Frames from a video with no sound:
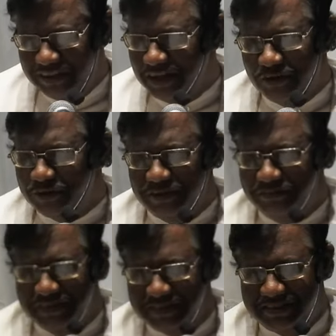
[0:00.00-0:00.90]
regard to the
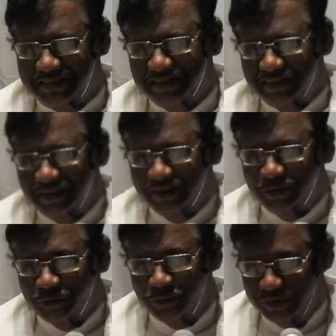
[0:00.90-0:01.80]
first
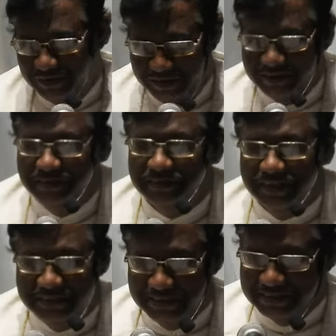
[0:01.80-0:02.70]
word
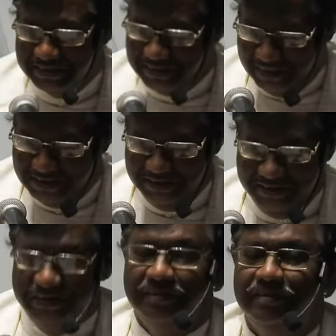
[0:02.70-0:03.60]
that Jesus
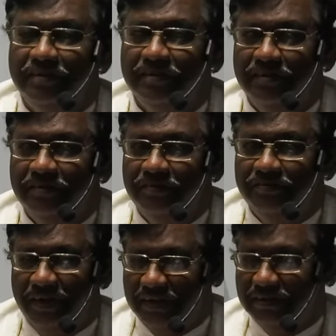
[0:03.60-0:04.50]
uttered,
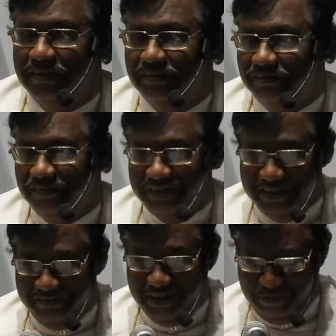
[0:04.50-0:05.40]
Father,
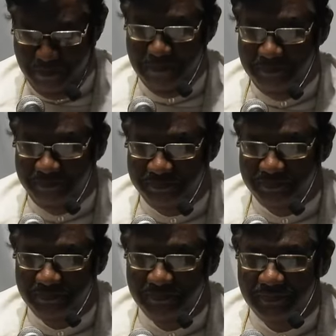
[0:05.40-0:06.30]
forgive them.
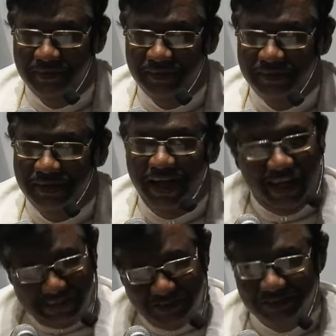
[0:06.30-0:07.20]

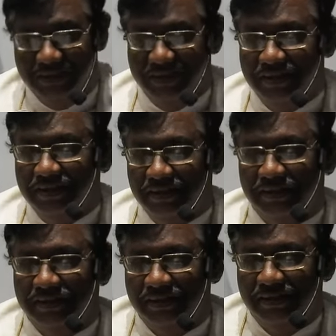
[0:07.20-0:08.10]
Actually,
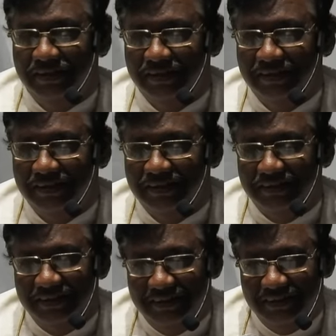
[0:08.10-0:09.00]

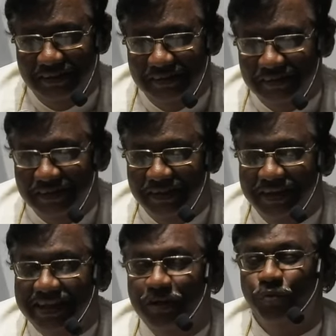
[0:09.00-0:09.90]
the
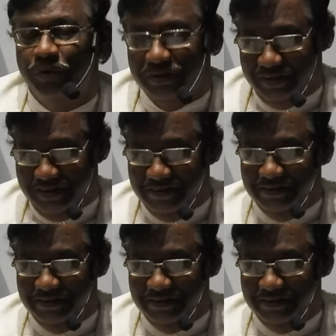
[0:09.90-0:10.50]
Greek word